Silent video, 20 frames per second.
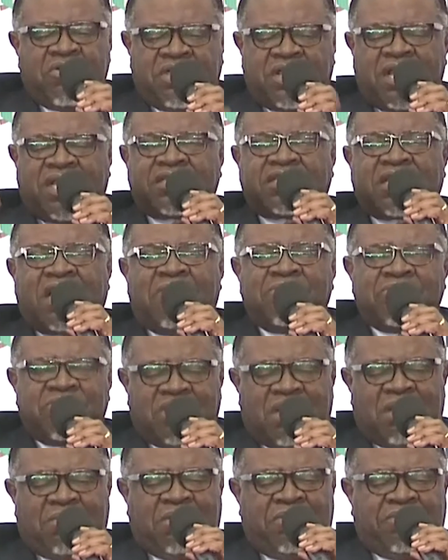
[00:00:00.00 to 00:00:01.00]
we just come to
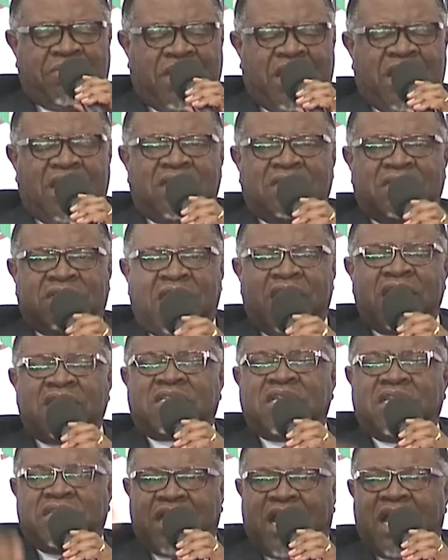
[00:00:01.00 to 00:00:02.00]
Namibia,
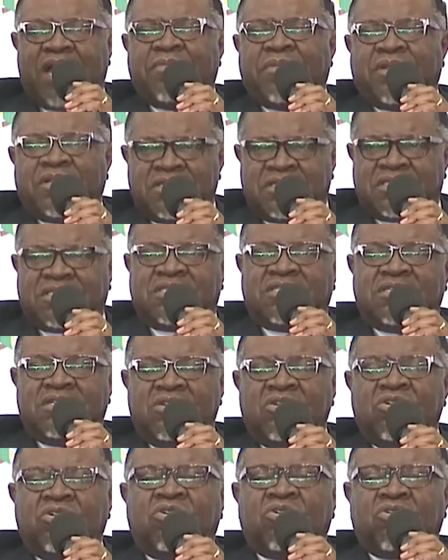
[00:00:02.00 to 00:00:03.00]
take the diamonds
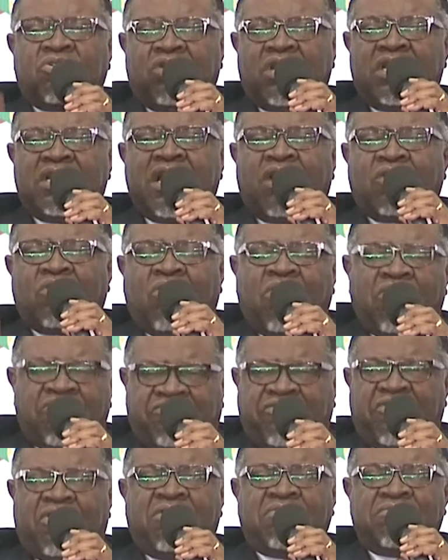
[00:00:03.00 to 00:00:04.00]
or in a raw
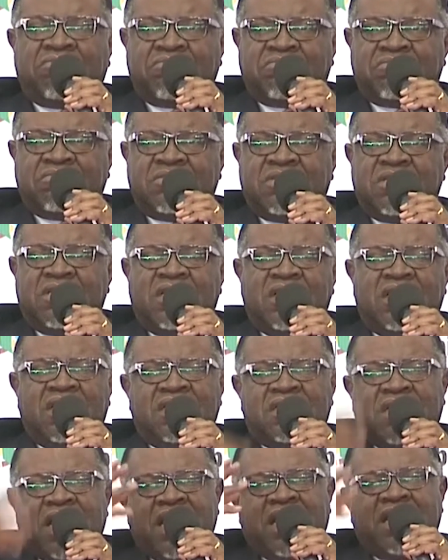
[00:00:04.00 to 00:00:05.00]
form,
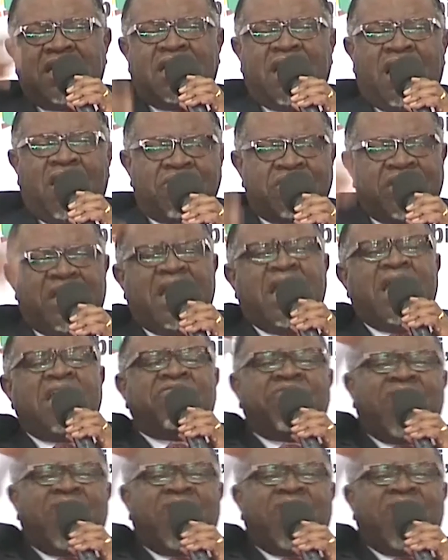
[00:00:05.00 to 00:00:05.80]
take it out, add